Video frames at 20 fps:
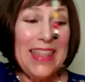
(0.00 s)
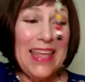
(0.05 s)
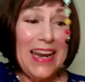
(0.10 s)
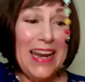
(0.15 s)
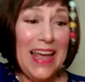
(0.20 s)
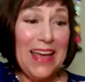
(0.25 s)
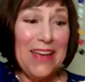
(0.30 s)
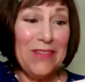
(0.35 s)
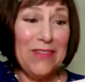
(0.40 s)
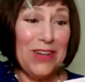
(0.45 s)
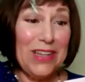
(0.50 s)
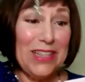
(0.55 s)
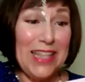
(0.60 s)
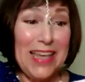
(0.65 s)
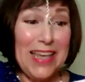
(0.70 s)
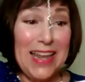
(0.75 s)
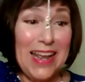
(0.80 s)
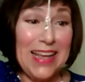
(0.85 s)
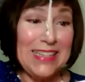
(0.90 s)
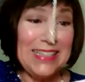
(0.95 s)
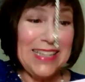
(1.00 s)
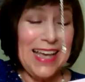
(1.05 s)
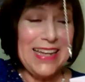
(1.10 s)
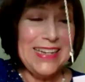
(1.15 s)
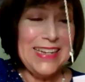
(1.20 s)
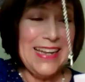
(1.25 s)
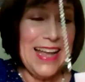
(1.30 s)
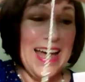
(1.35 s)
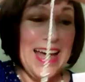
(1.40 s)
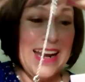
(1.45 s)
And then I
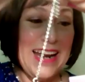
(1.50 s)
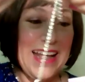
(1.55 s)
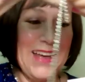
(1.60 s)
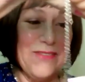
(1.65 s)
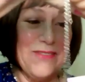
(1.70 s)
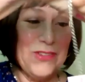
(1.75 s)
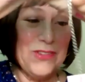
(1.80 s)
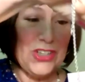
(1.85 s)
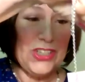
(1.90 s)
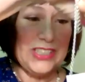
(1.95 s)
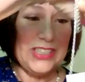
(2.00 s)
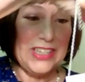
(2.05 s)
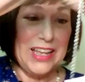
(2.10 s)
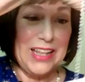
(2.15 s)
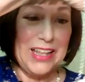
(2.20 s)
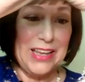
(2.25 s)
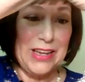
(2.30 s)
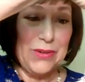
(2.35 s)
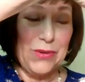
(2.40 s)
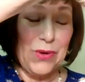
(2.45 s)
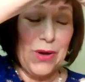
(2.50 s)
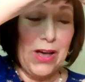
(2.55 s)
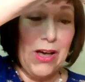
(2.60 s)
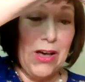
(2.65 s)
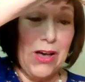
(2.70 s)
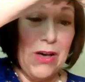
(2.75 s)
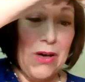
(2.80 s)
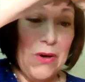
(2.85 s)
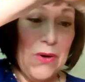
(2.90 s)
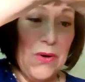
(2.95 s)
sat down, I was just like,
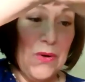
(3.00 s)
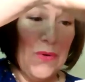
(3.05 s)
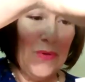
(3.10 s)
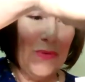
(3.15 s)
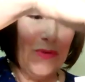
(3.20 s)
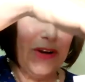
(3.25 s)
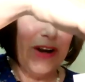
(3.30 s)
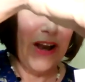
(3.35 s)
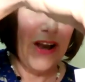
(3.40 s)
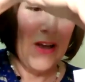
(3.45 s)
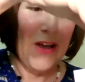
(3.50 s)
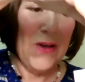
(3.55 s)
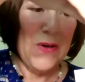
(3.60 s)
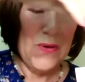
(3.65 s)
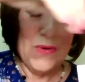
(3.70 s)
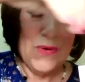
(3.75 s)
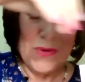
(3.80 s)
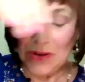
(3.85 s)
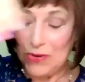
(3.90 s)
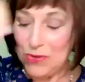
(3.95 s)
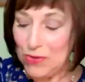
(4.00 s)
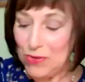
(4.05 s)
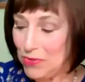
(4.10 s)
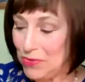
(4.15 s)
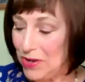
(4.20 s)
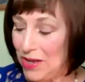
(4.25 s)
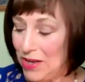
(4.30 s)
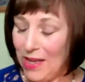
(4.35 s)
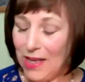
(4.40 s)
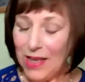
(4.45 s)
oh no,
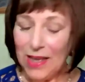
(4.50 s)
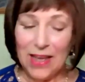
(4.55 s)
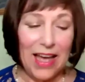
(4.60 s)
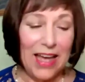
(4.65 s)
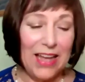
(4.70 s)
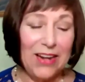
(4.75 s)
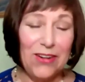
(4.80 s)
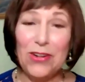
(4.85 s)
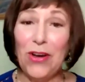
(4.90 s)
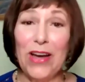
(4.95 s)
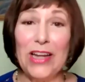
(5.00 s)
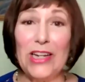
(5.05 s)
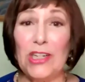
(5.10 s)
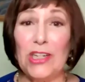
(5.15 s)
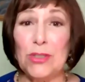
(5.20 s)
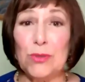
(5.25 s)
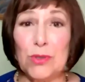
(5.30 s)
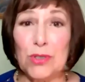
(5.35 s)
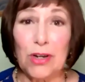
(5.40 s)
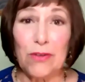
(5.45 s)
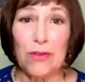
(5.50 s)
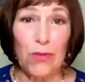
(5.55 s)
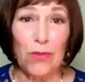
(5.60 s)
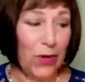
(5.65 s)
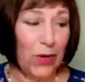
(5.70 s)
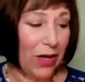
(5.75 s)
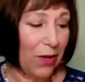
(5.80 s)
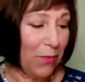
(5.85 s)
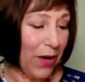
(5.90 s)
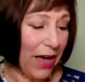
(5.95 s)
oh, I don't know. I just was
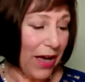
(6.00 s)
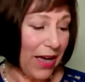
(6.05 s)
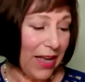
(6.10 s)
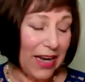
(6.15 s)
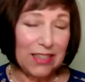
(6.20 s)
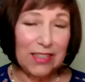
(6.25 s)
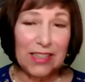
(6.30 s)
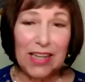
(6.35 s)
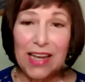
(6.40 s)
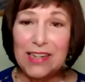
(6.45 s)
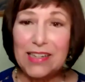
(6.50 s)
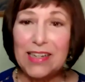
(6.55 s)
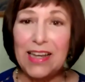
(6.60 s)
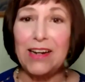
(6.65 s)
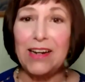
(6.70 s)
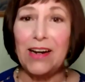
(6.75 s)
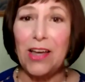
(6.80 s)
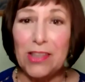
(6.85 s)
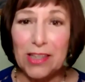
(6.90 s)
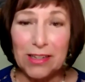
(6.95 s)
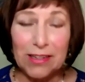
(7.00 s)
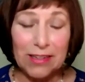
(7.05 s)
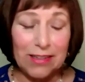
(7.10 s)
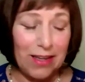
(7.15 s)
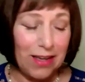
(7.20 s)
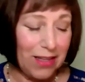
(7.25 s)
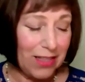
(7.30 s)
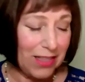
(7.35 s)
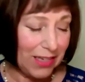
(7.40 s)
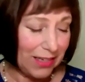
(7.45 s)
overwhelmed by it. I sat down
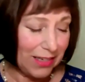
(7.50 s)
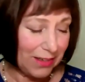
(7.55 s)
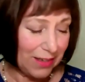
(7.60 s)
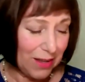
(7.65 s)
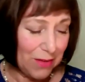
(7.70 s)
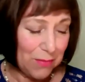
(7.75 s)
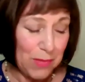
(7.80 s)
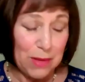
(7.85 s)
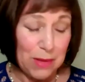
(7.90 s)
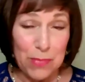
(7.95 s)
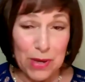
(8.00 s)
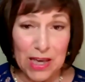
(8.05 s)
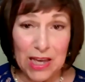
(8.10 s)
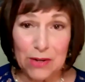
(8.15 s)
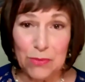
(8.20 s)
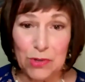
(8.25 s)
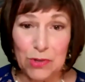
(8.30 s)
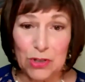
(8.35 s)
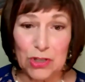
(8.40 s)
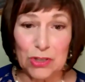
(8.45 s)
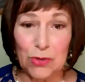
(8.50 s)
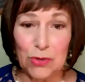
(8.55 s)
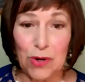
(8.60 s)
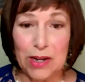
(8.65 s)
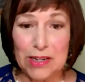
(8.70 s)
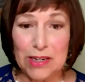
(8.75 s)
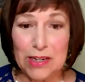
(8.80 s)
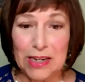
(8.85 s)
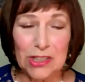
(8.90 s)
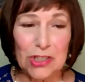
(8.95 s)
on my bed, which
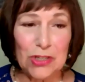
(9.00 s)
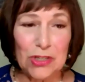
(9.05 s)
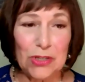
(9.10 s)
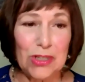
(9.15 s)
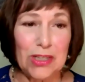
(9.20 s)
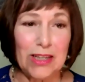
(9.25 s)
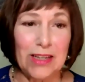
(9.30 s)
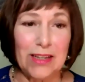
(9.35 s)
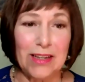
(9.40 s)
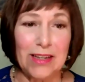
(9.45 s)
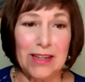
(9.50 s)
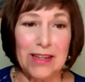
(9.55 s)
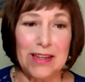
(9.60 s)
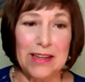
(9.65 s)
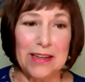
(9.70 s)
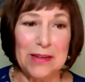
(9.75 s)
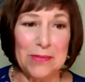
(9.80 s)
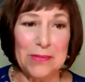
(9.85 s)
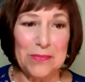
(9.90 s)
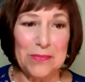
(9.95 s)
is right next to the